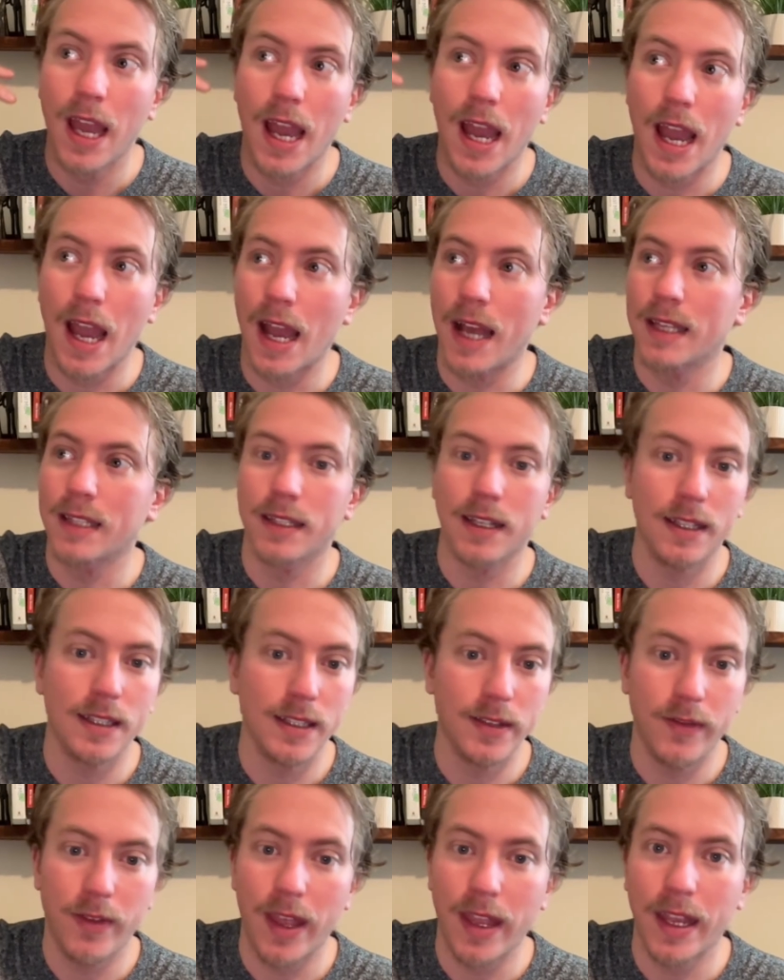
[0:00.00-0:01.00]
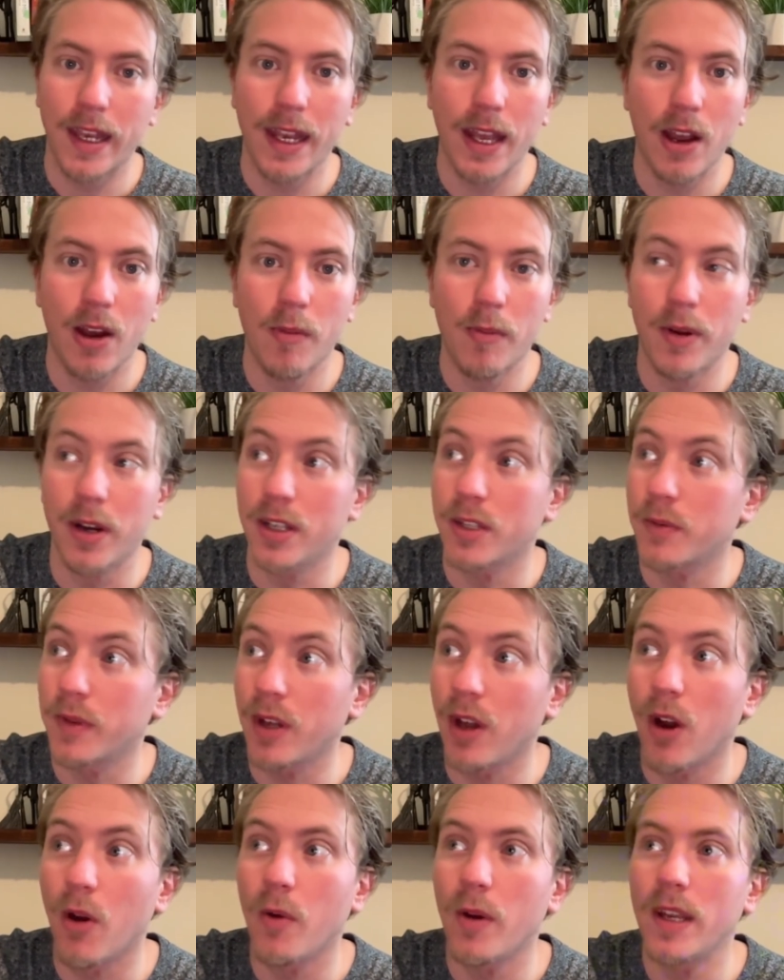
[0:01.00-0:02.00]
asks us if they can help us,
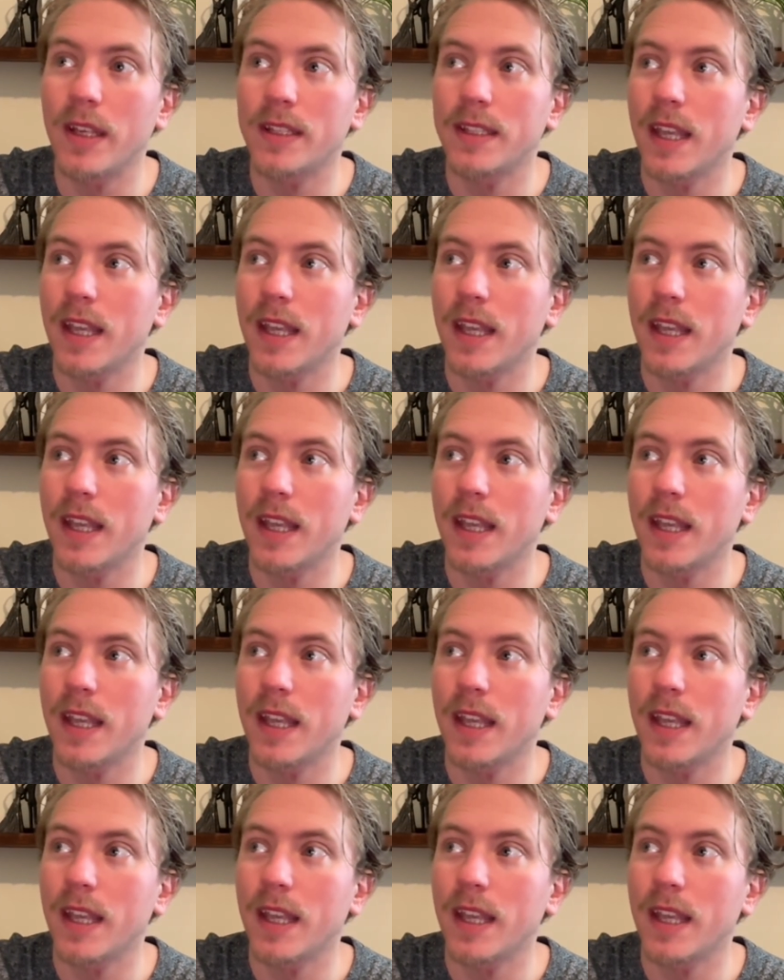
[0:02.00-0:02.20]
we always